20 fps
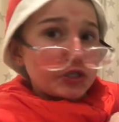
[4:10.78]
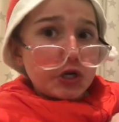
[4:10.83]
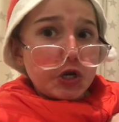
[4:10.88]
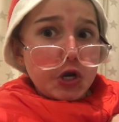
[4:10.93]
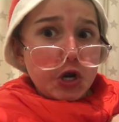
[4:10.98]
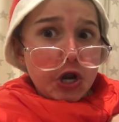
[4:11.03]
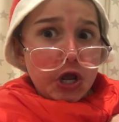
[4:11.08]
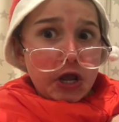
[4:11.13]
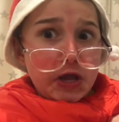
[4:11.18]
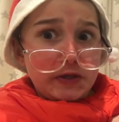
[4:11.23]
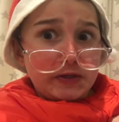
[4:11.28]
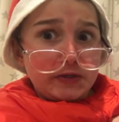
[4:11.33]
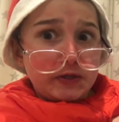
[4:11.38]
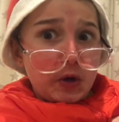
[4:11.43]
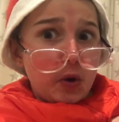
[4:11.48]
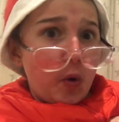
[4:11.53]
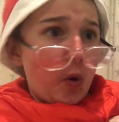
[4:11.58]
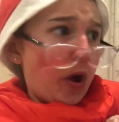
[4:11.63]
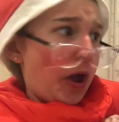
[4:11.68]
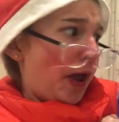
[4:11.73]
needs
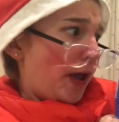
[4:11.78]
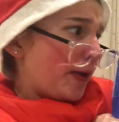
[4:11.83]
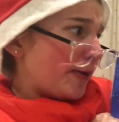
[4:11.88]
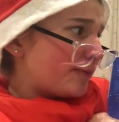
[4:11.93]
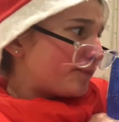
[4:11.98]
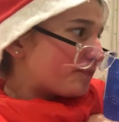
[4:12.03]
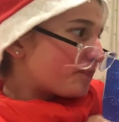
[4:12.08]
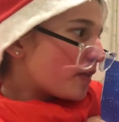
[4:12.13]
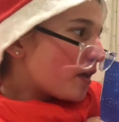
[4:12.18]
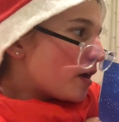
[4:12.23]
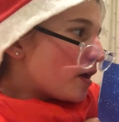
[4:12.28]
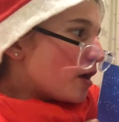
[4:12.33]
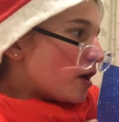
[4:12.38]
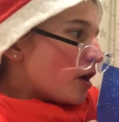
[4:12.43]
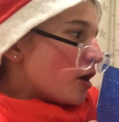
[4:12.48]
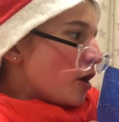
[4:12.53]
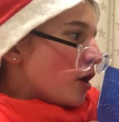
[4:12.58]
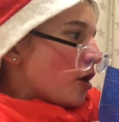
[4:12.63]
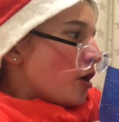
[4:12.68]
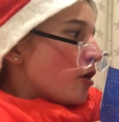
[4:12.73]
a wee.
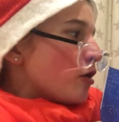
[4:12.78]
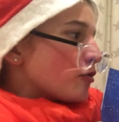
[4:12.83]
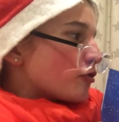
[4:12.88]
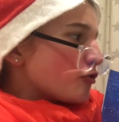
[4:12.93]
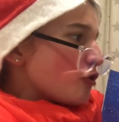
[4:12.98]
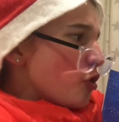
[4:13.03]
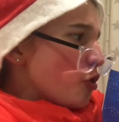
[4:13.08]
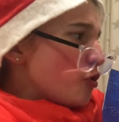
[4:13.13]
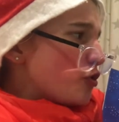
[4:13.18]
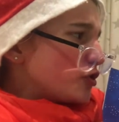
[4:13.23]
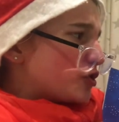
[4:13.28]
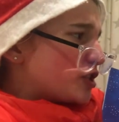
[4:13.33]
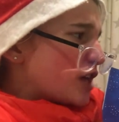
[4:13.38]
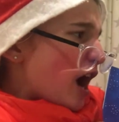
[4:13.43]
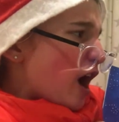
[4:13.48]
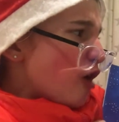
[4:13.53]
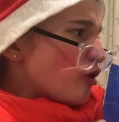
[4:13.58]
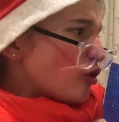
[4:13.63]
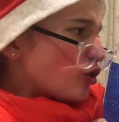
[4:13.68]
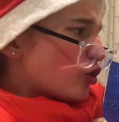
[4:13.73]
Through the
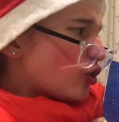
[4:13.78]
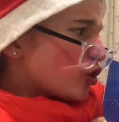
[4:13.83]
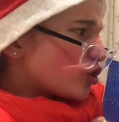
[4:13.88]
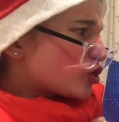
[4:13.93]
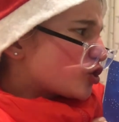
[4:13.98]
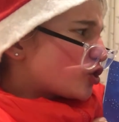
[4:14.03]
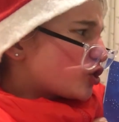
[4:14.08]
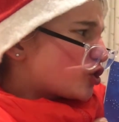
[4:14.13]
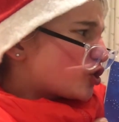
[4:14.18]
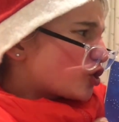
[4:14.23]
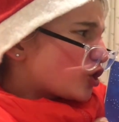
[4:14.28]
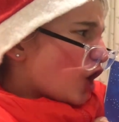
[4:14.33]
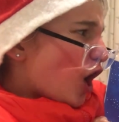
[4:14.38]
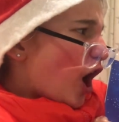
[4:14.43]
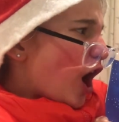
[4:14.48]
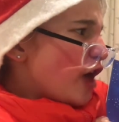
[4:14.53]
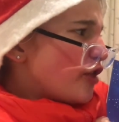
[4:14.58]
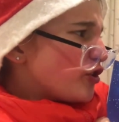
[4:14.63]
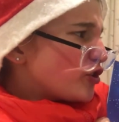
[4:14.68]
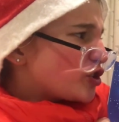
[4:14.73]
town, across the
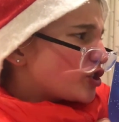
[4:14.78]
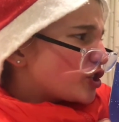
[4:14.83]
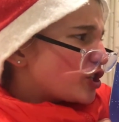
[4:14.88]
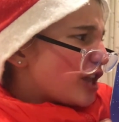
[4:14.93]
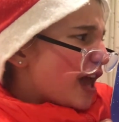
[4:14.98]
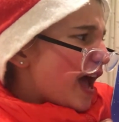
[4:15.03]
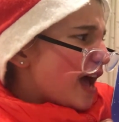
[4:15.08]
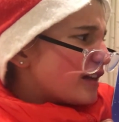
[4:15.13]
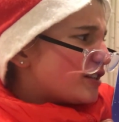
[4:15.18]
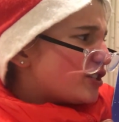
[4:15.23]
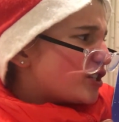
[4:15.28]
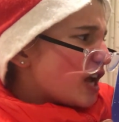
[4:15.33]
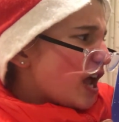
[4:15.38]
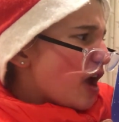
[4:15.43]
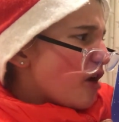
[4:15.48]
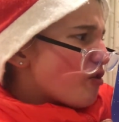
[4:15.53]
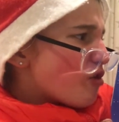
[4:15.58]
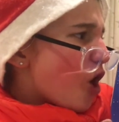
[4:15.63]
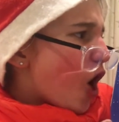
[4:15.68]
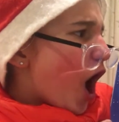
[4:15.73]
sky, the sledge,
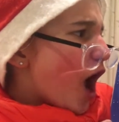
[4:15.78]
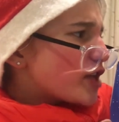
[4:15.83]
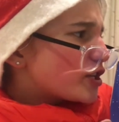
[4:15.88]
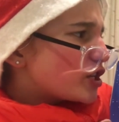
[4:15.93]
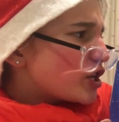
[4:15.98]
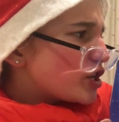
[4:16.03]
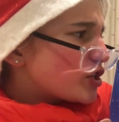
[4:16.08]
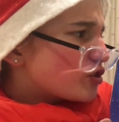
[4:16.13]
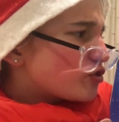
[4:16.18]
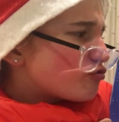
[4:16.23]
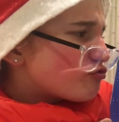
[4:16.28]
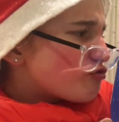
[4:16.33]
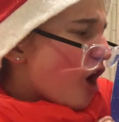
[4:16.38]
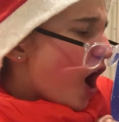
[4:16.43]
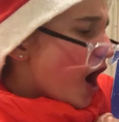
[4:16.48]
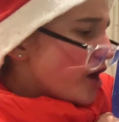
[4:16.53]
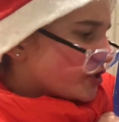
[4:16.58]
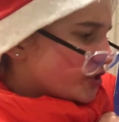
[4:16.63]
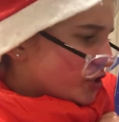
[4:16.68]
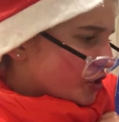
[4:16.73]
it rises,
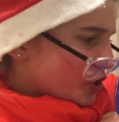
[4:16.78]
rises